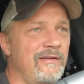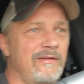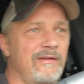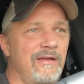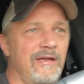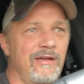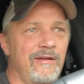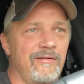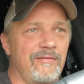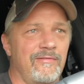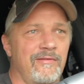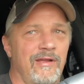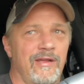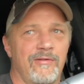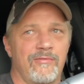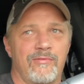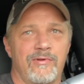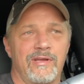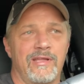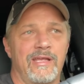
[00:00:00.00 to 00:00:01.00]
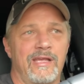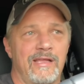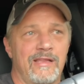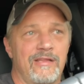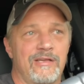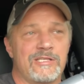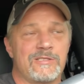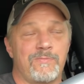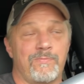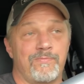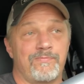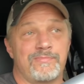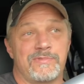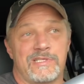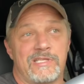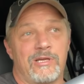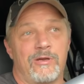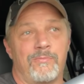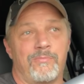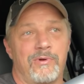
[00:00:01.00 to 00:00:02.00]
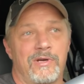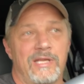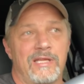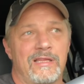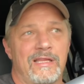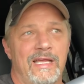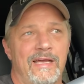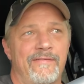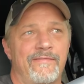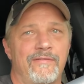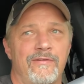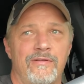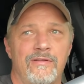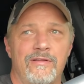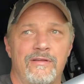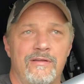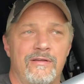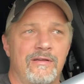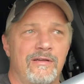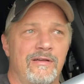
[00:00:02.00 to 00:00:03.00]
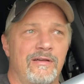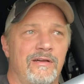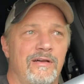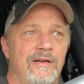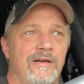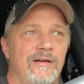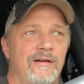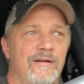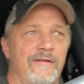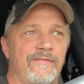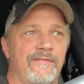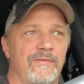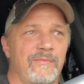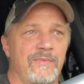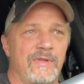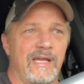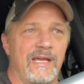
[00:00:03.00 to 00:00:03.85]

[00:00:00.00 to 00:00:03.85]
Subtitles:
it looks still pretty level from the